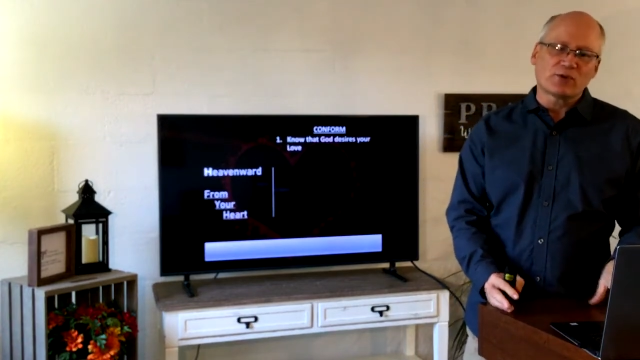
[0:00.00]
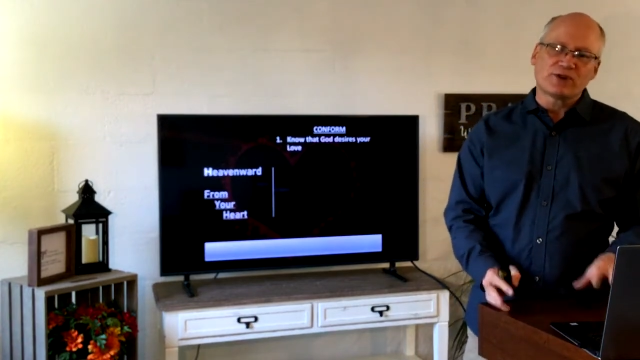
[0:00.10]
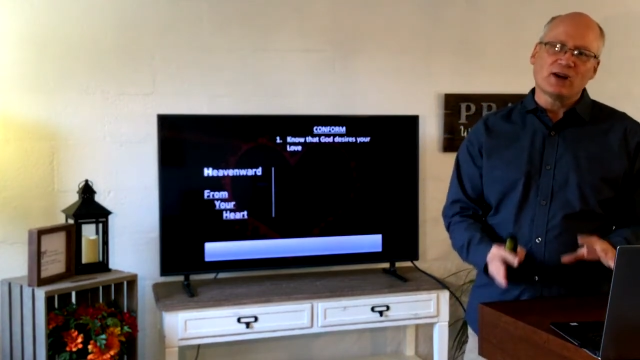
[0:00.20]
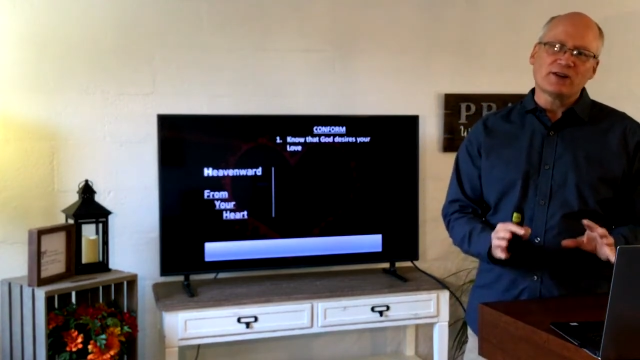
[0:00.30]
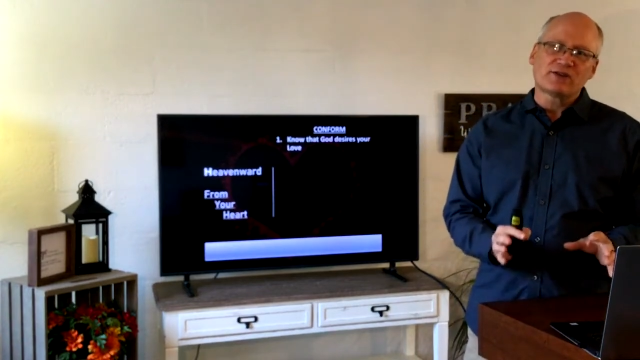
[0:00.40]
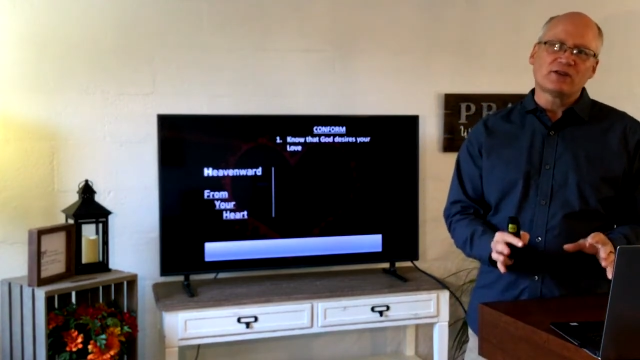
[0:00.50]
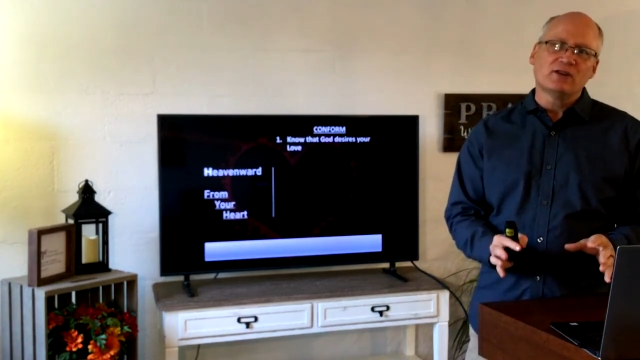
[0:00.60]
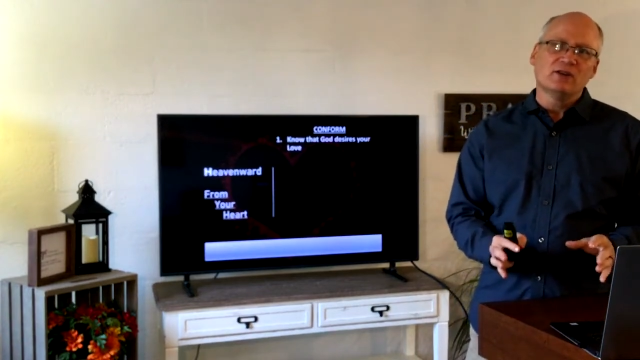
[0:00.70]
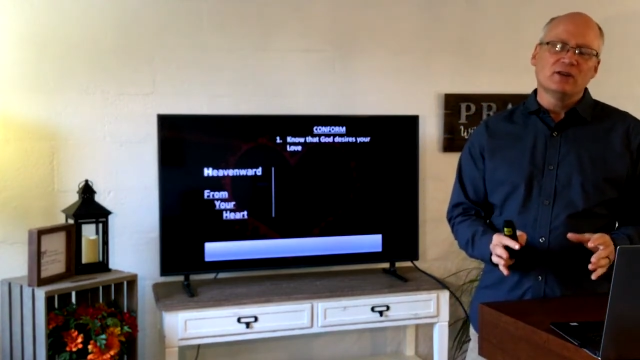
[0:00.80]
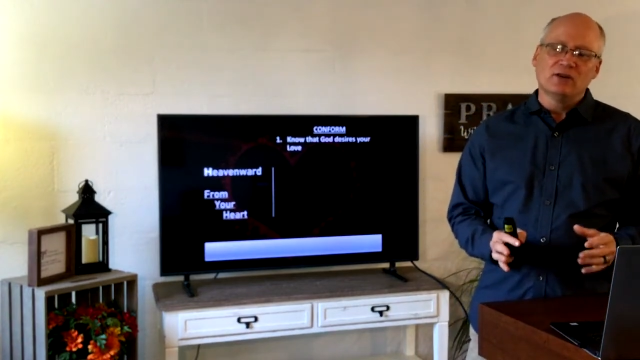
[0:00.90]
We're touched.
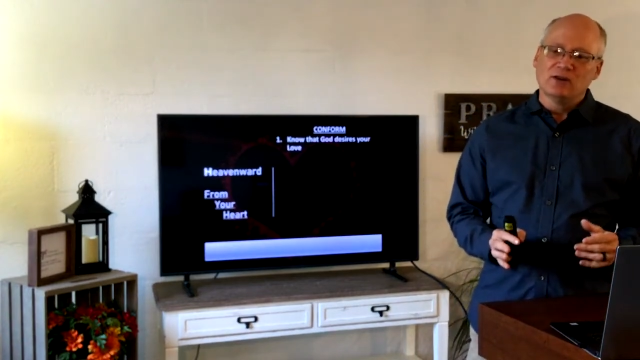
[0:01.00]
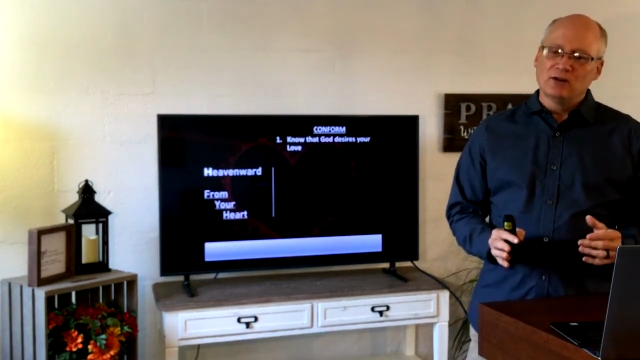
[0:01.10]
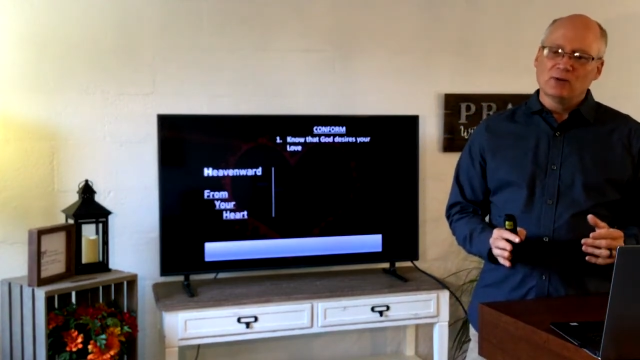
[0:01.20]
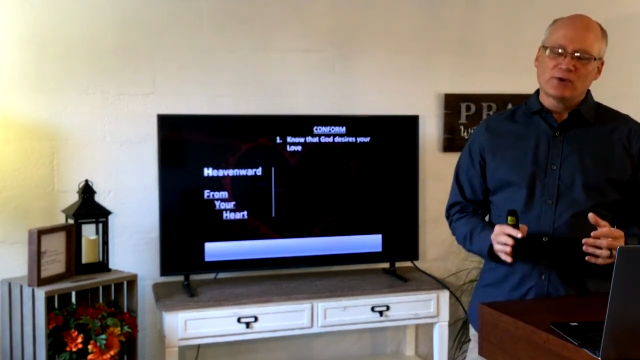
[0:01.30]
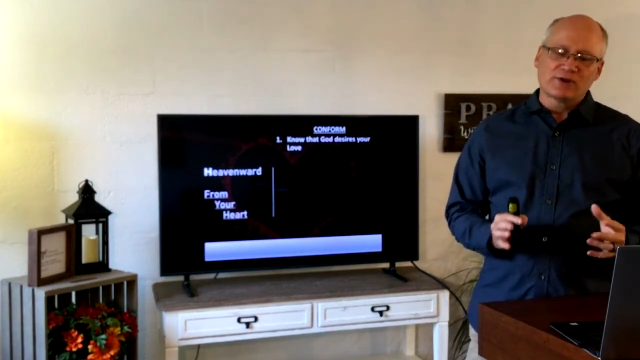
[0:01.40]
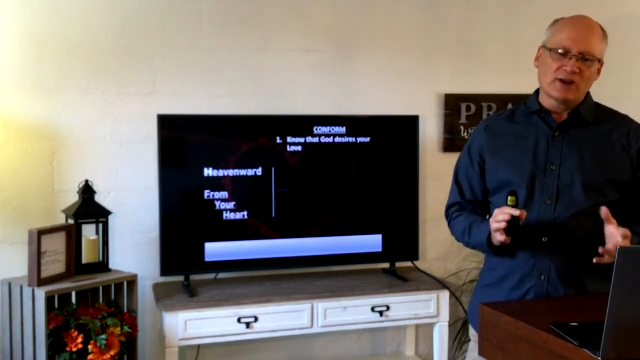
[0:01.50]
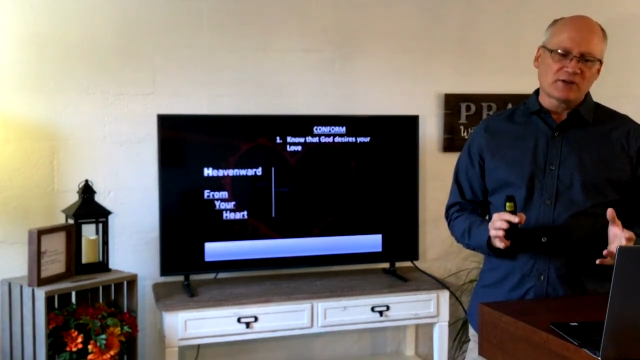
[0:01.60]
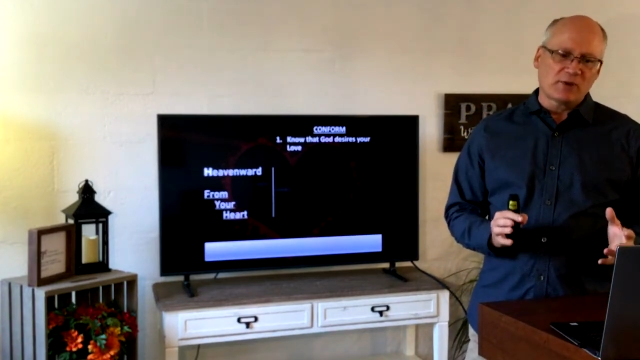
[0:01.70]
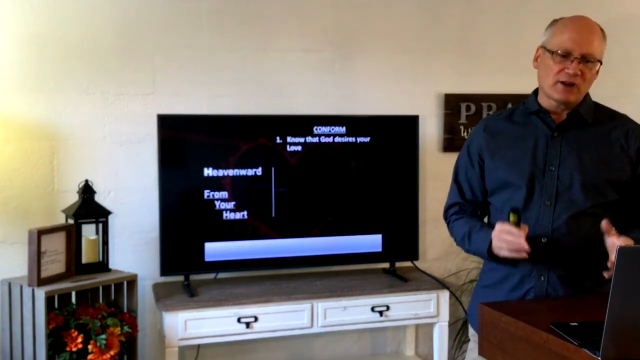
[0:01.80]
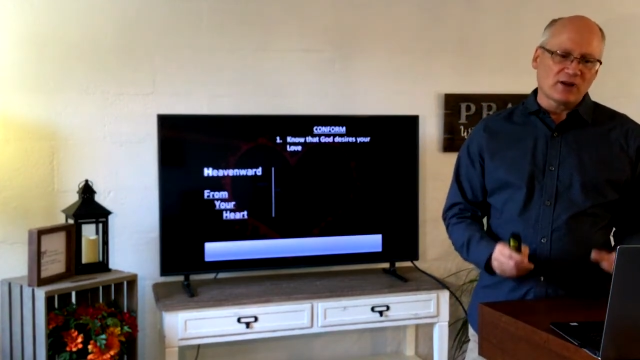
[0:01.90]
We're
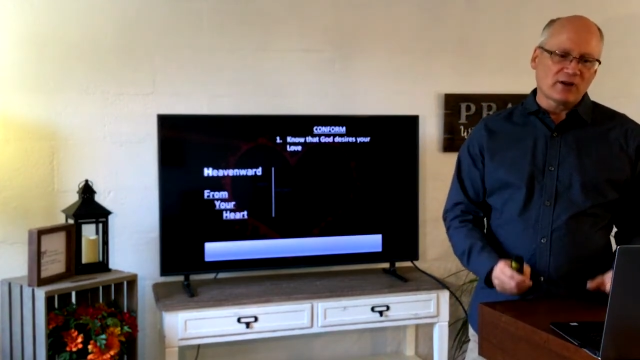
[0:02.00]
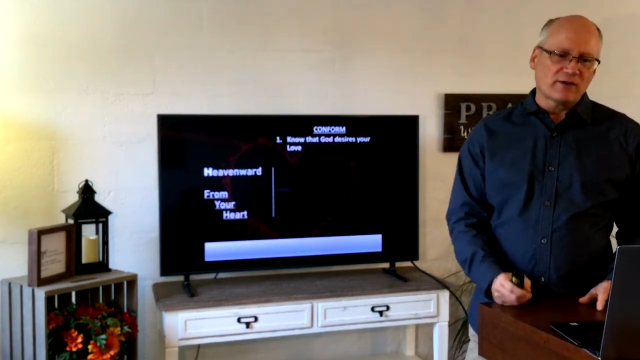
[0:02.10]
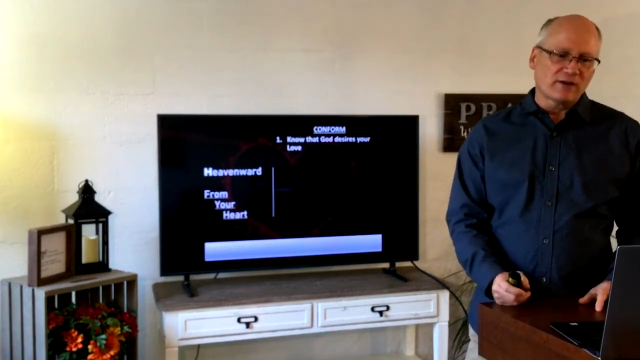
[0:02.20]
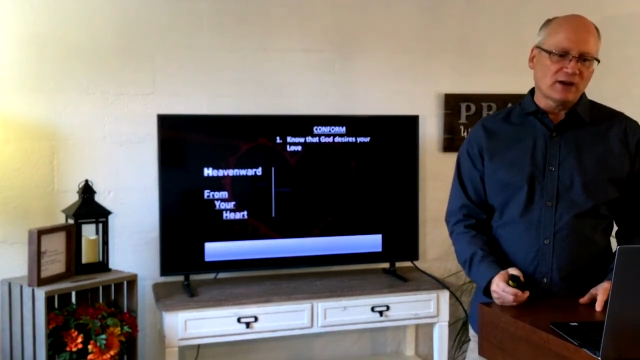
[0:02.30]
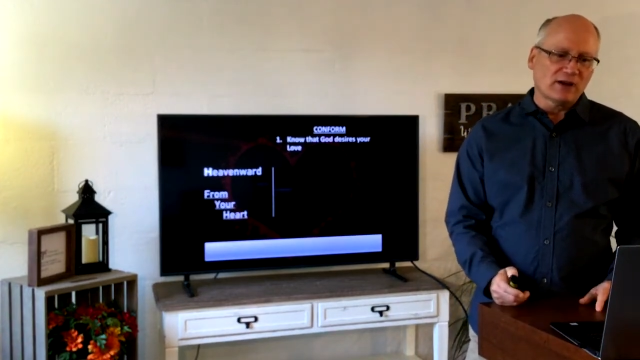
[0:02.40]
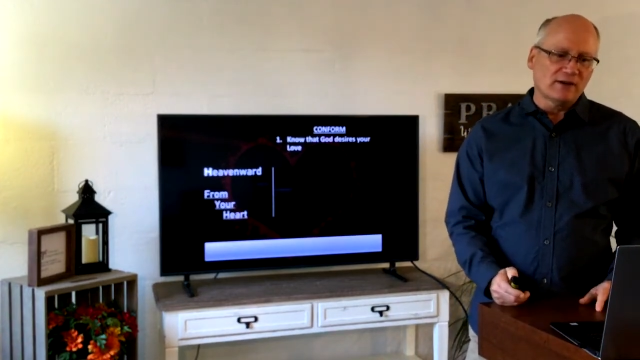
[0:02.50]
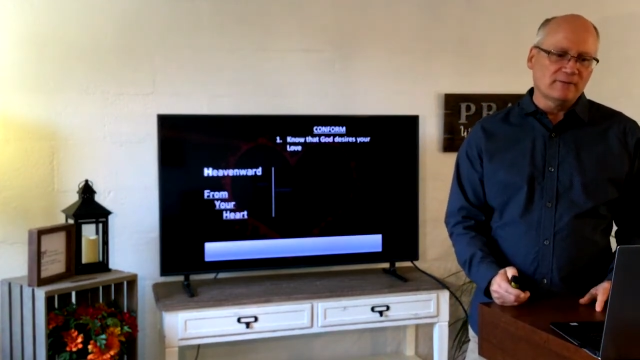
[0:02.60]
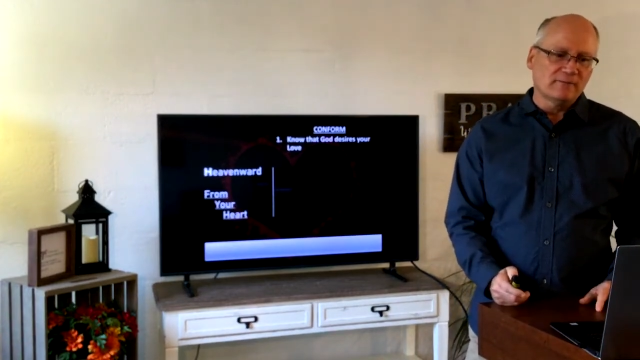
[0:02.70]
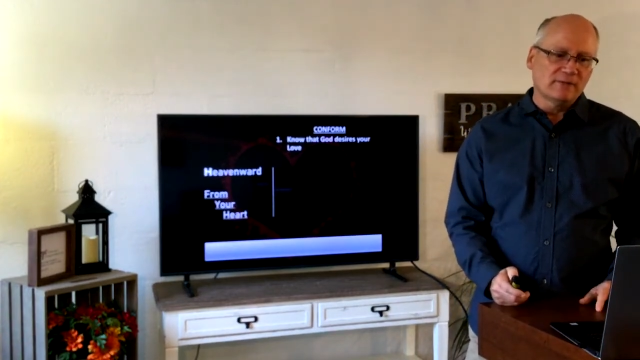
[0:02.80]
touched by the love of God,